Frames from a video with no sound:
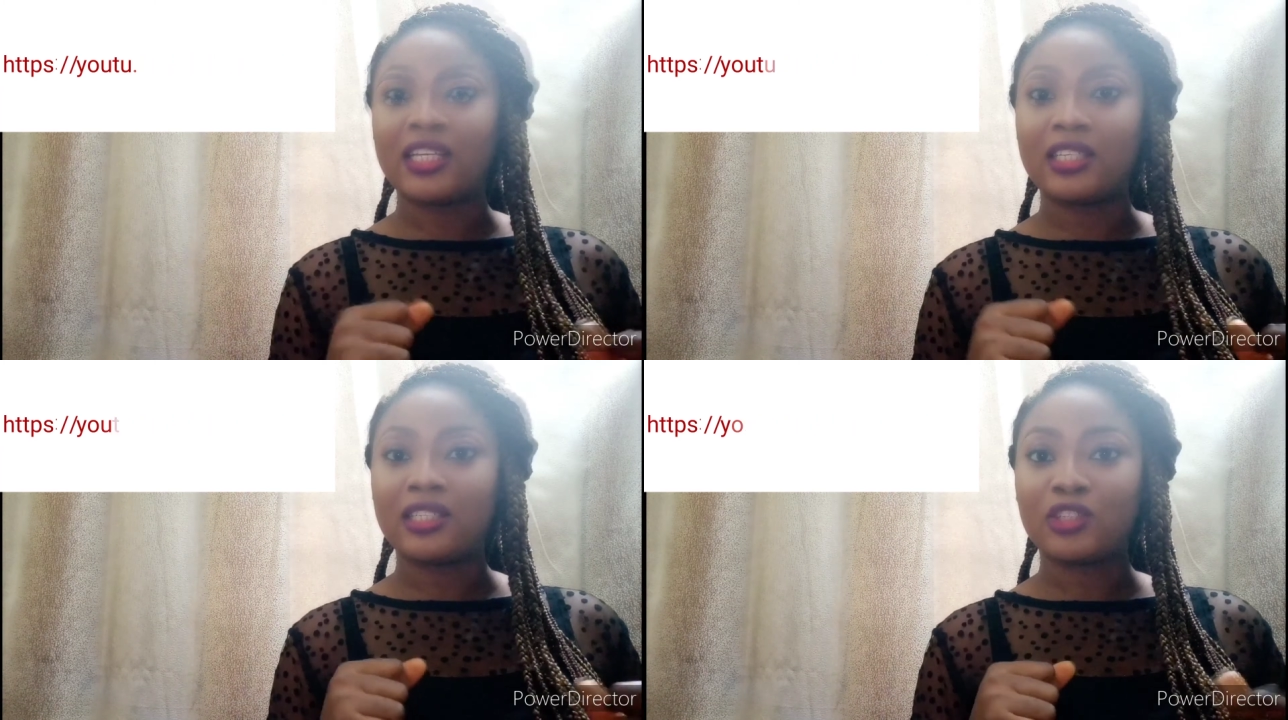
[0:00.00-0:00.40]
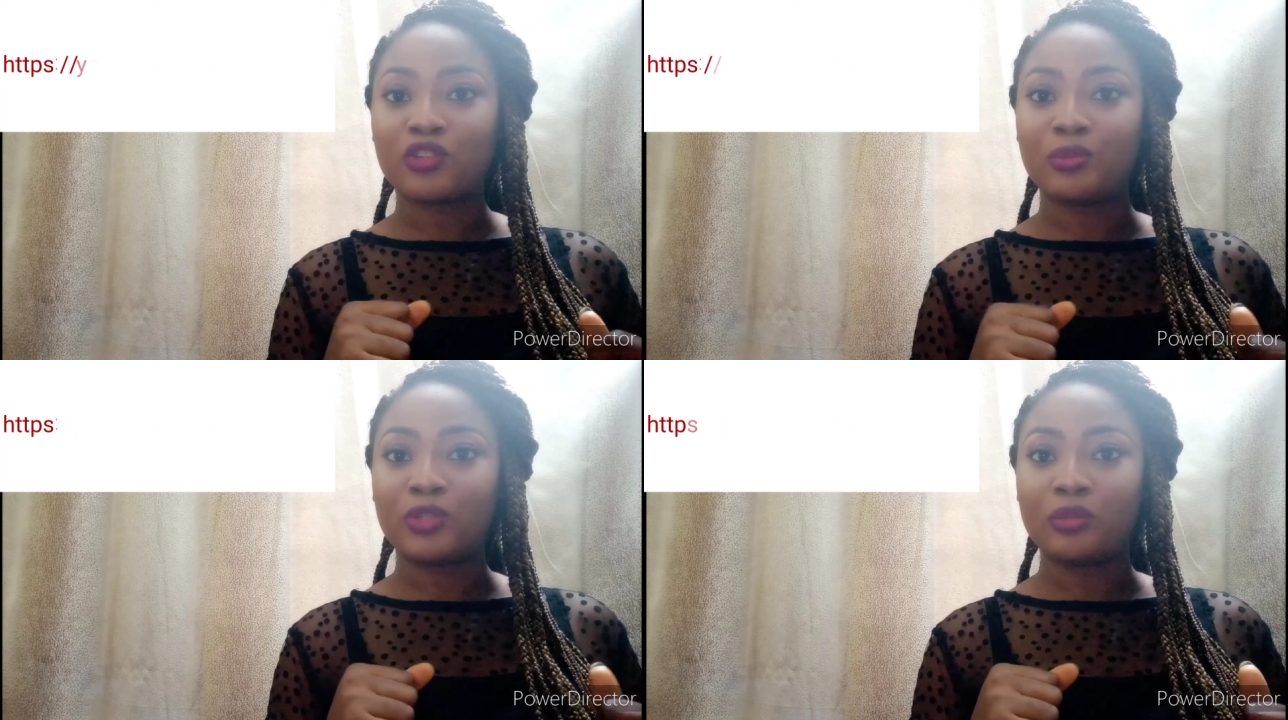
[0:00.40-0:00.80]
in the
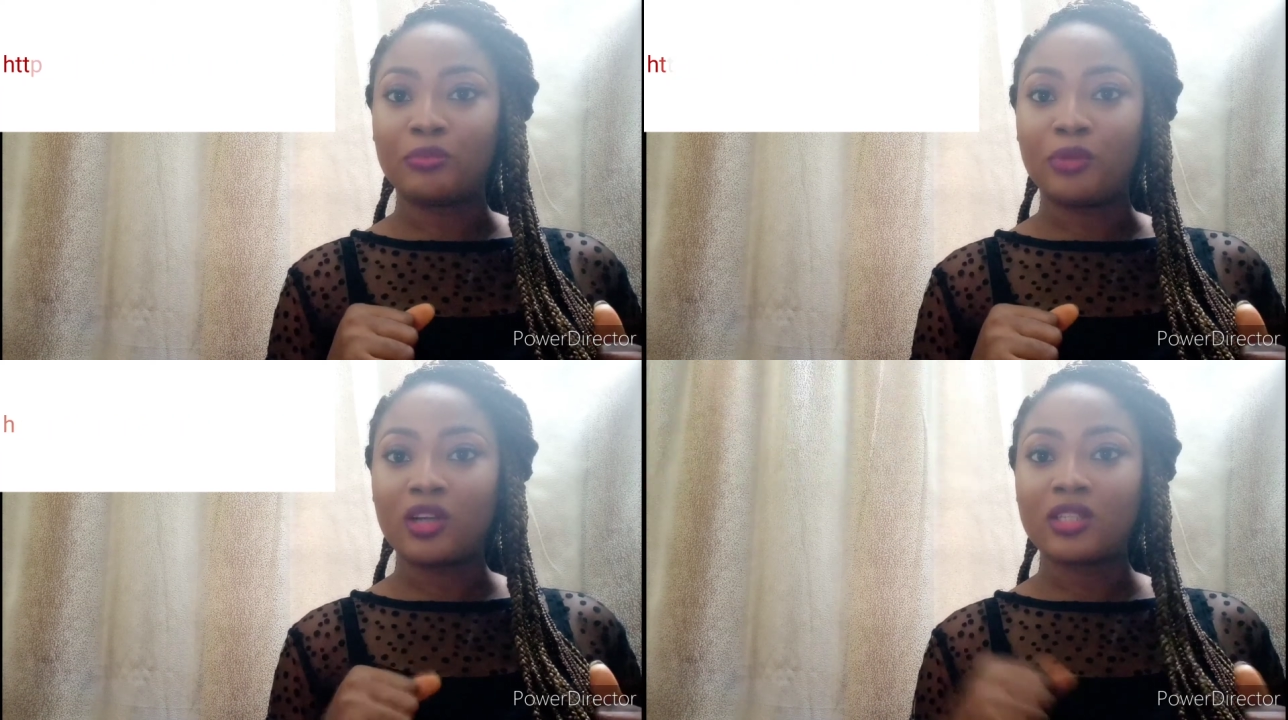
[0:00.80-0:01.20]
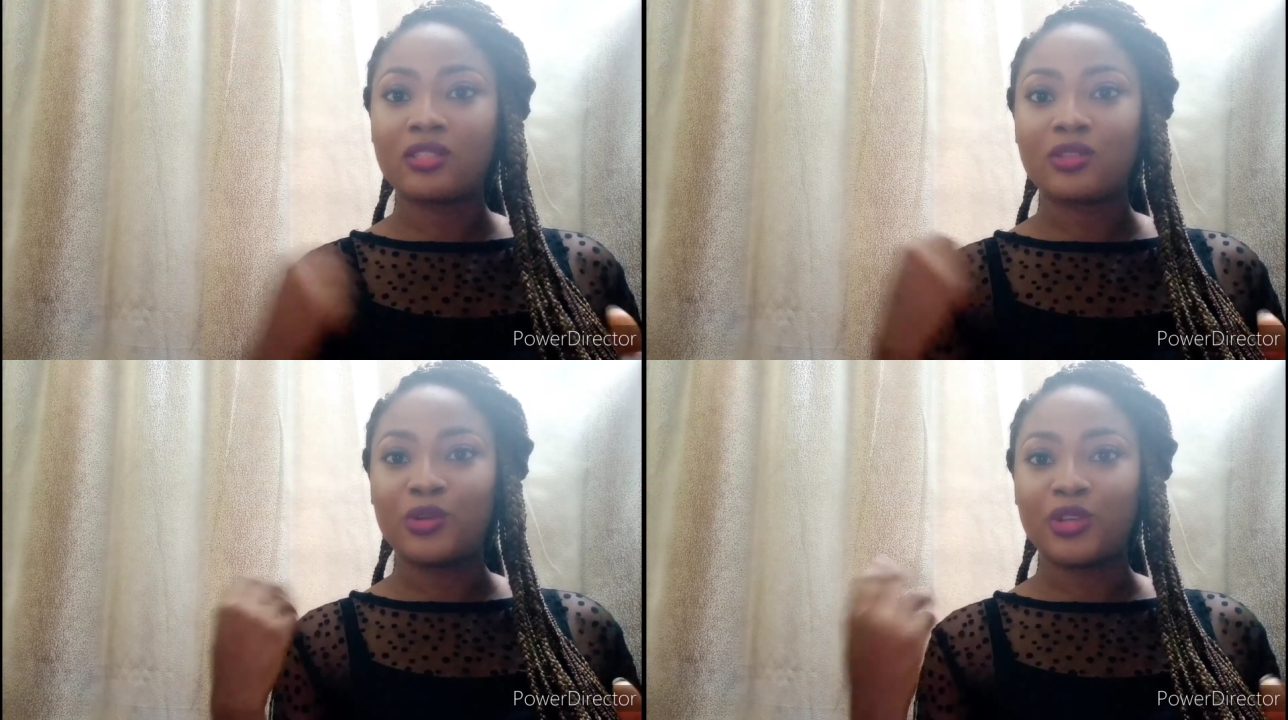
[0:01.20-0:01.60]
description box
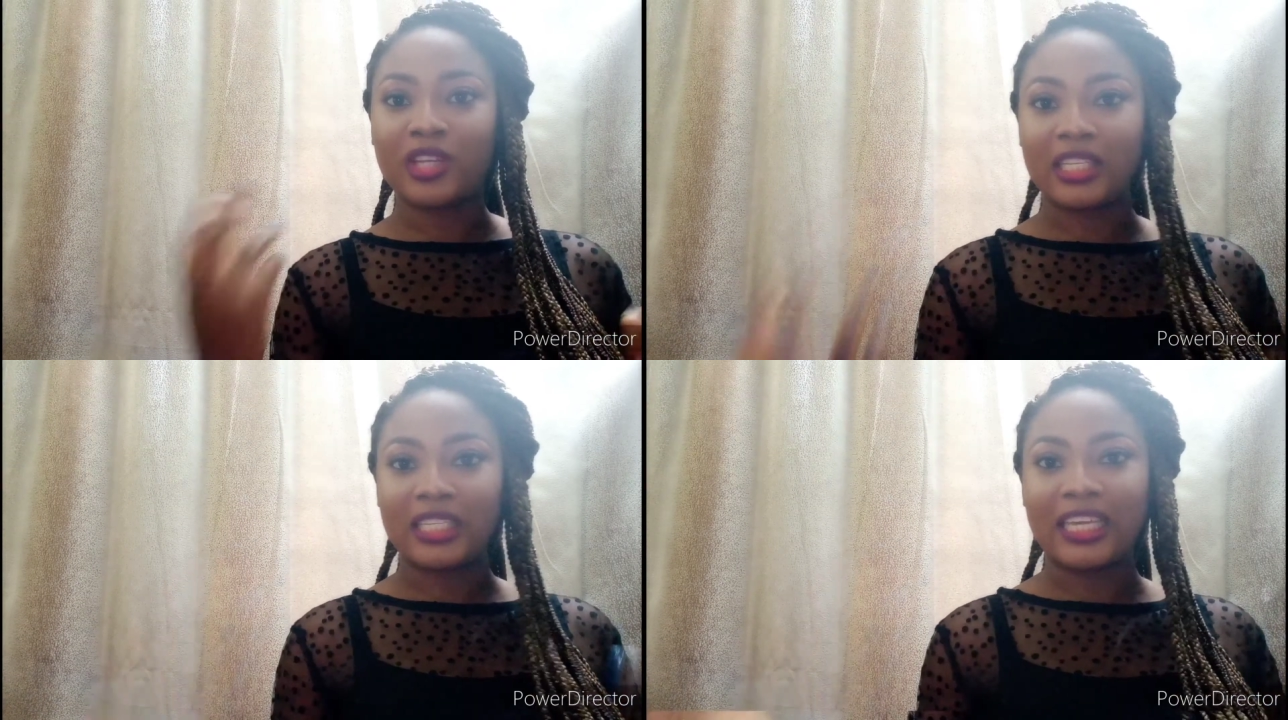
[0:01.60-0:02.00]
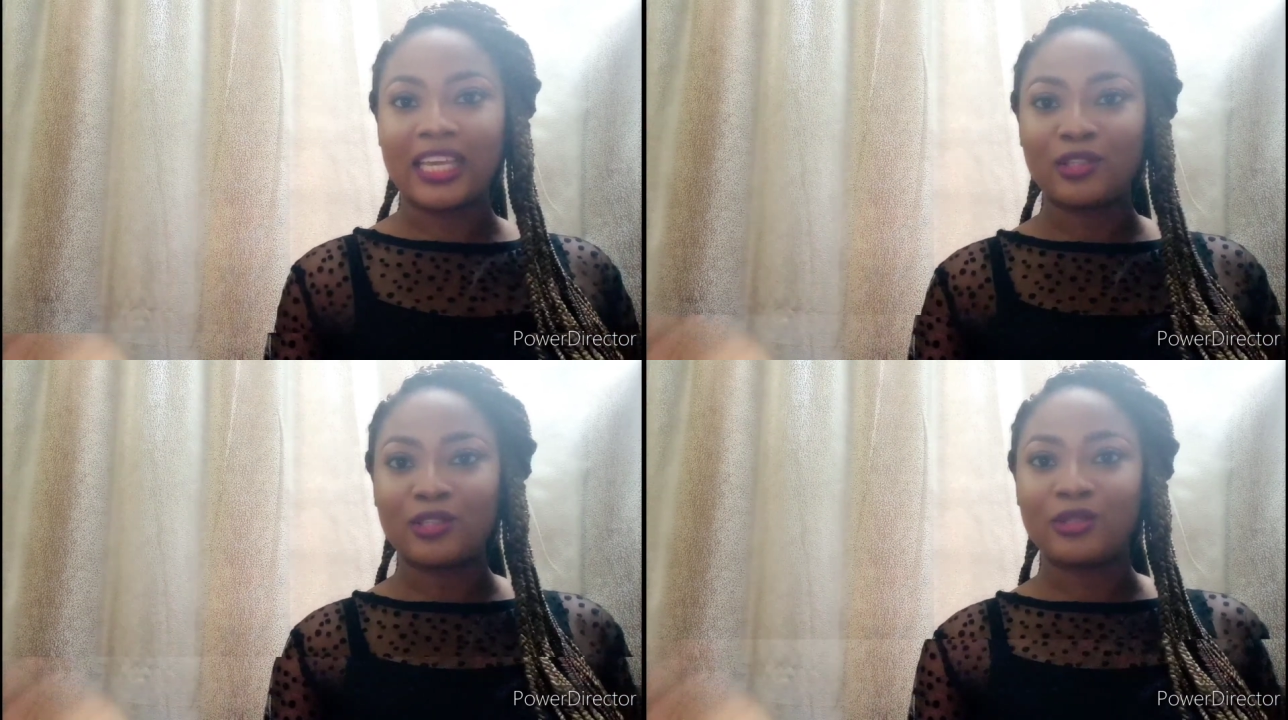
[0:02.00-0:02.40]
so you can
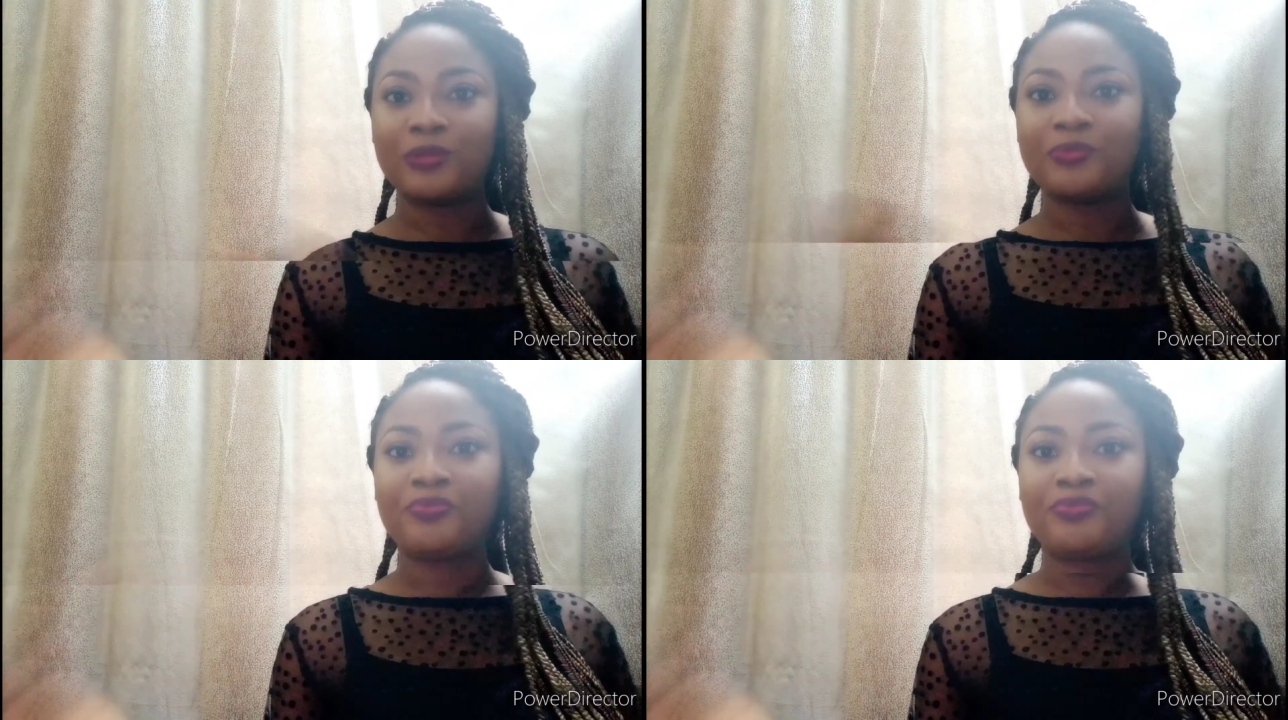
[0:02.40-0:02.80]
get to